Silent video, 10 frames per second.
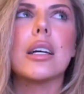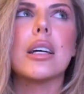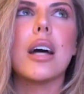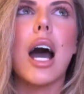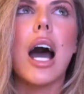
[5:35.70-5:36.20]

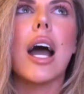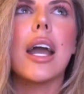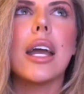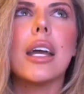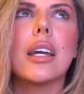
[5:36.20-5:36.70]

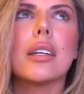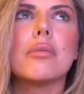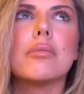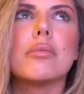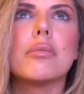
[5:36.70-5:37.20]
I,
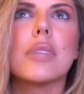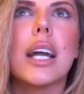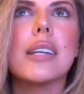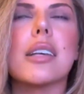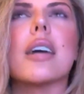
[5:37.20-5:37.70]
like I
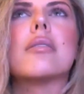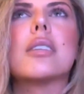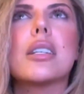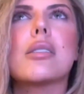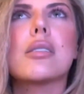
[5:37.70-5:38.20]
said,
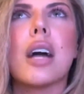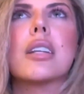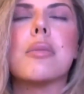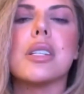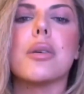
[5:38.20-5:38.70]
this is not the
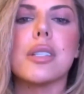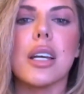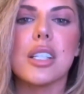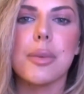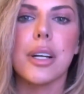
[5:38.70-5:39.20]
Miss USA
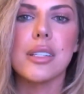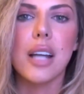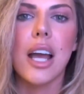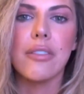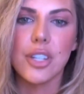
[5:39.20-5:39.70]
experience that
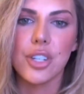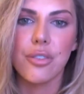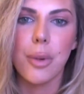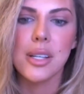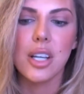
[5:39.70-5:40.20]
I envisioned for
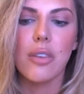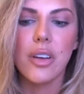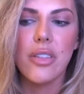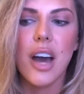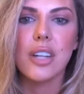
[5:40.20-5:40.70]
myself. And
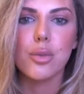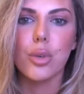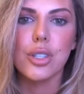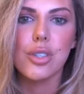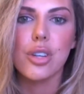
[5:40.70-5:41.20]
that's
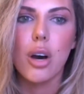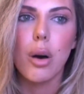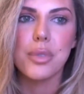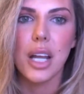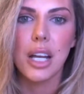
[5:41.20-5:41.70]
what's so
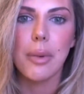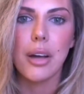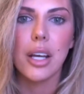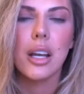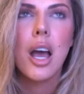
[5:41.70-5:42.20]
upsetting about
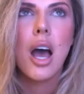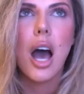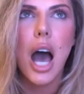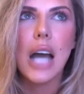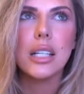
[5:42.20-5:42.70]
it.
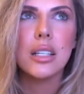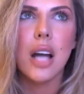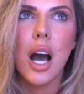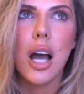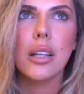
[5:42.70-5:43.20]
I did
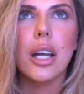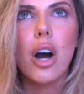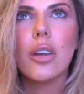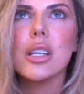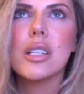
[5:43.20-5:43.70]
not, like all
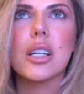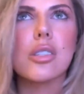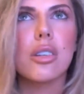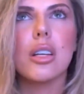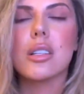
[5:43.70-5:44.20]
these years
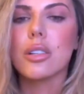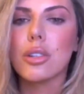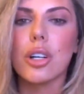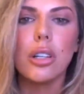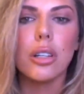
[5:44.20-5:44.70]
as a little
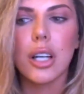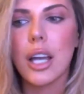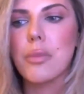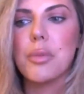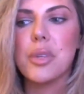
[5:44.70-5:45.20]
girl looking
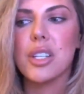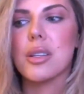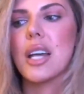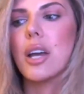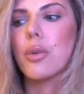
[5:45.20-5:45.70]
up to Miss
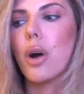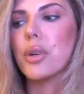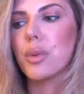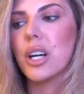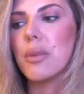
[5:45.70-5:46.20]
USA and always
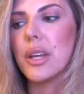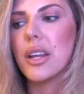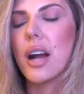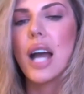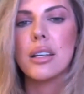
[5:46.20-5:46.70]
wanting to be
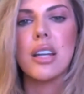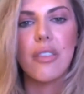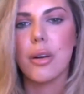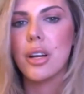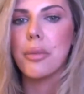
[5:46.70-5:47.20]
there, I'd never
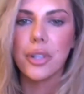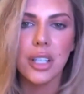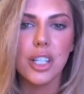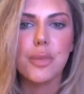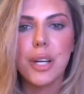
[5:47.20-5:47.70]
in a million
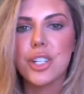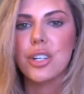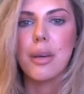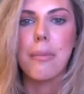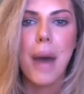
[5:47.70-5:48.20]
years pictured
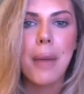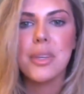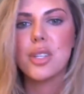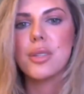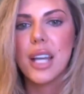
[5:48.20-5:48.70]
that my Miss
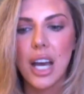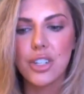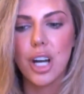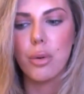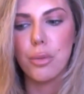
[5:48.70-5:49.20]
USA
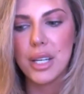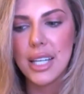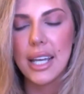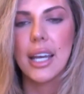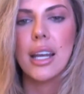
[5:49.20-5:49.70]
headshot would be taken